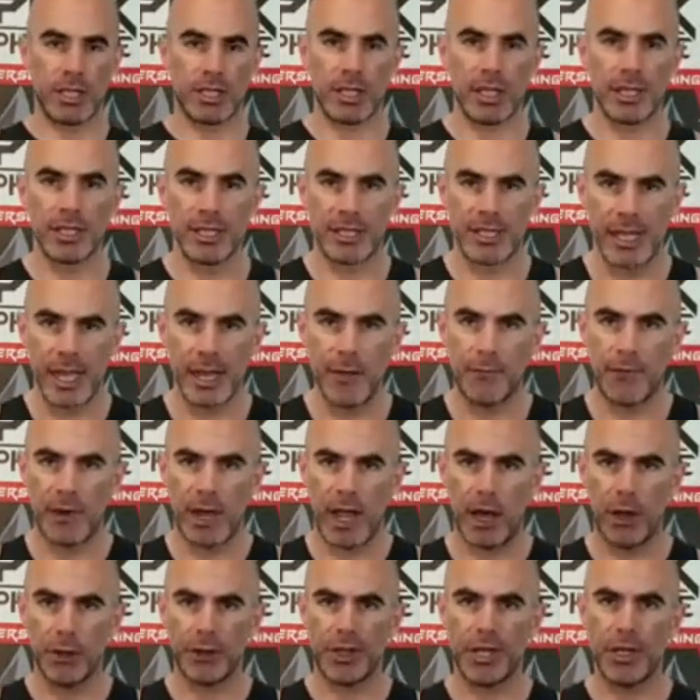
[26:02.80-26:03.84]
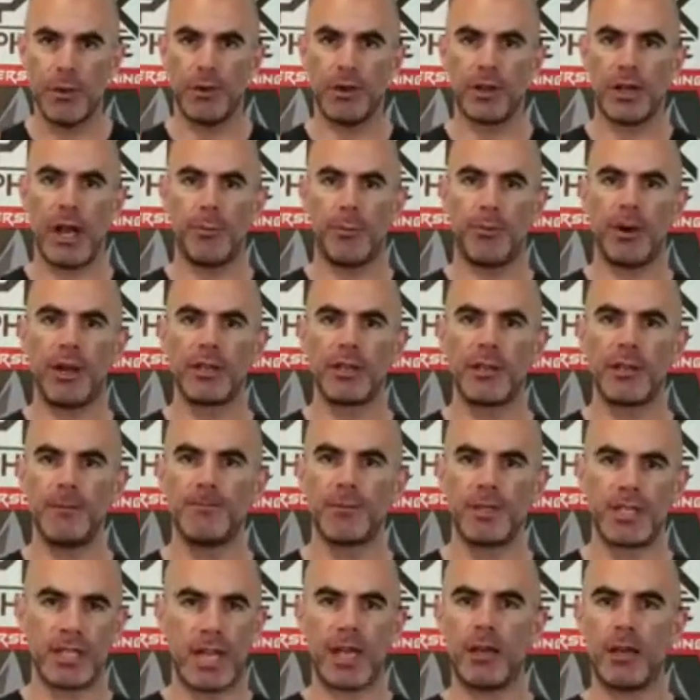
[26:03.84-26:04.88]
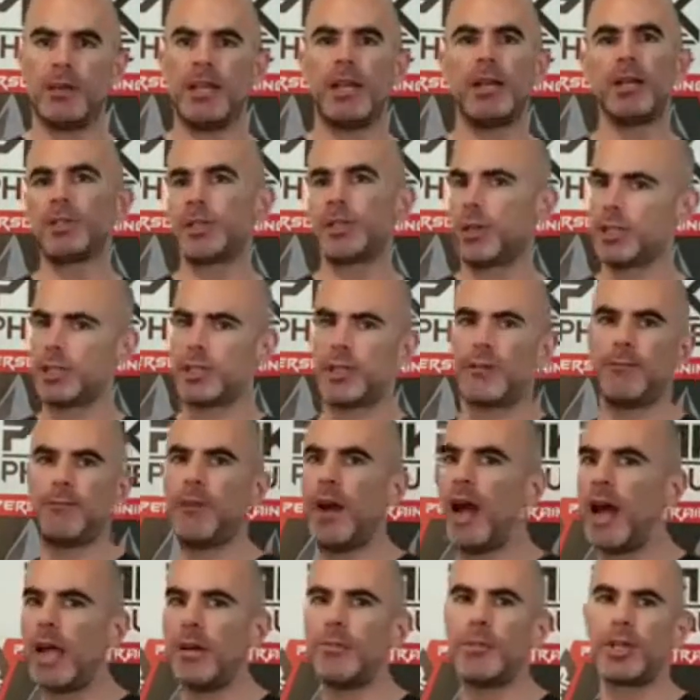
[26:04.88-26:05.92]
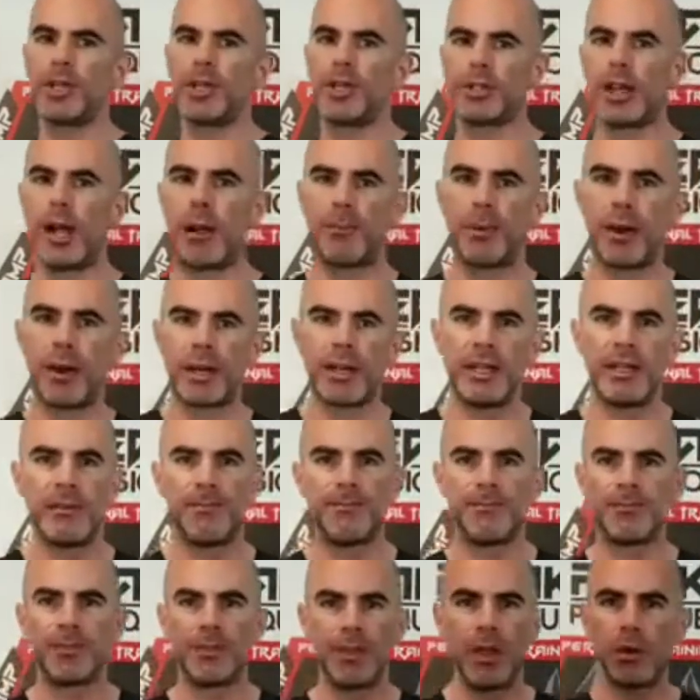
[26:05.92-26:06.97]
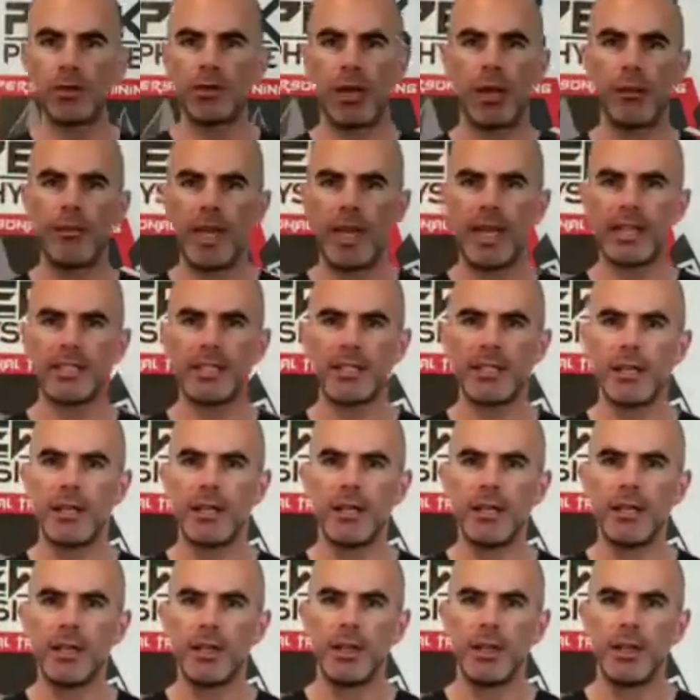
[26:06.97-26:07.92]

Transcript: of a sudden safe and healthy when you're not pregnant? Salmonella is all of a sudden fine because you're not pregnant. No, dumbass.